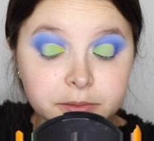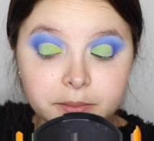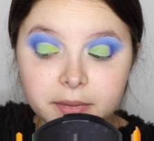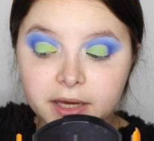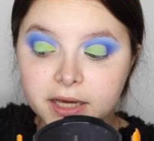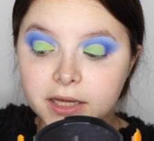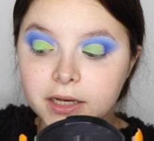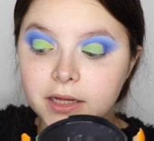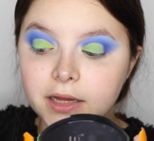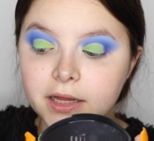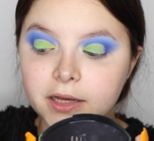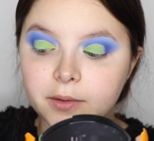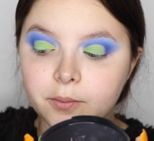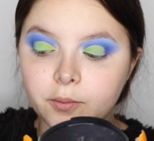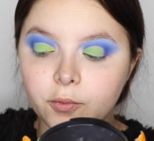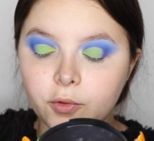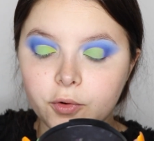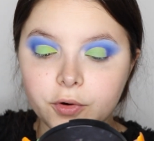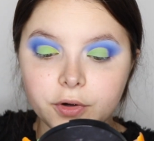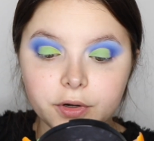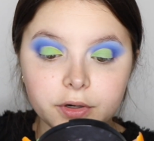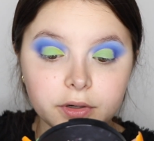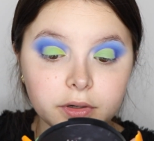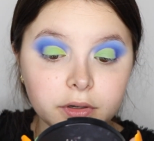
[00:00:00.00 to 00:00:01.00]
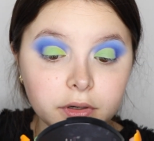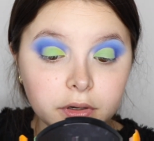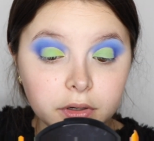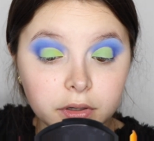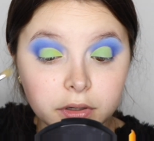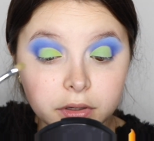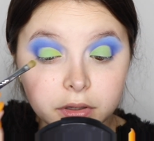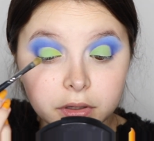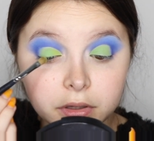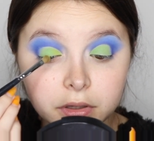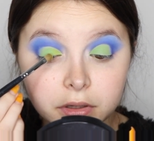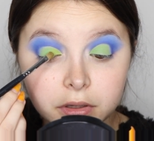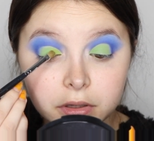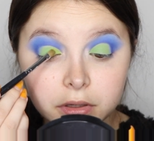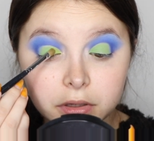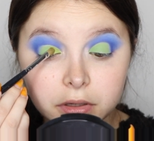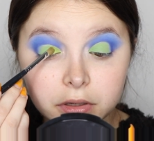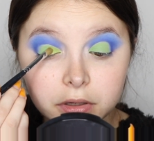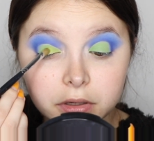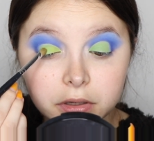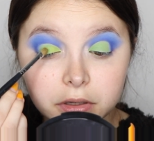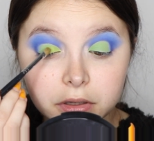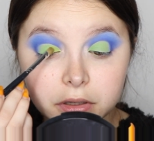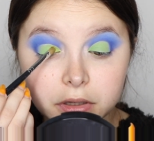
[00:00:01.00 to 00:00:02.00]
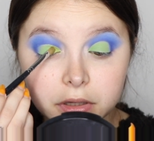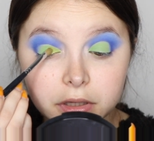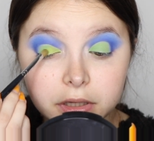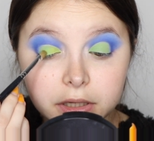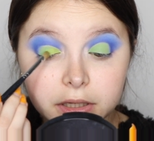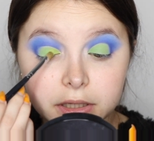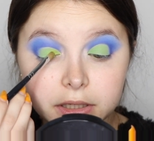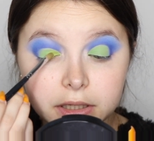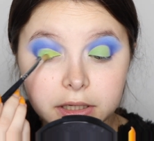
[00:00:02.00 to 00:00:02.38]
make it like more like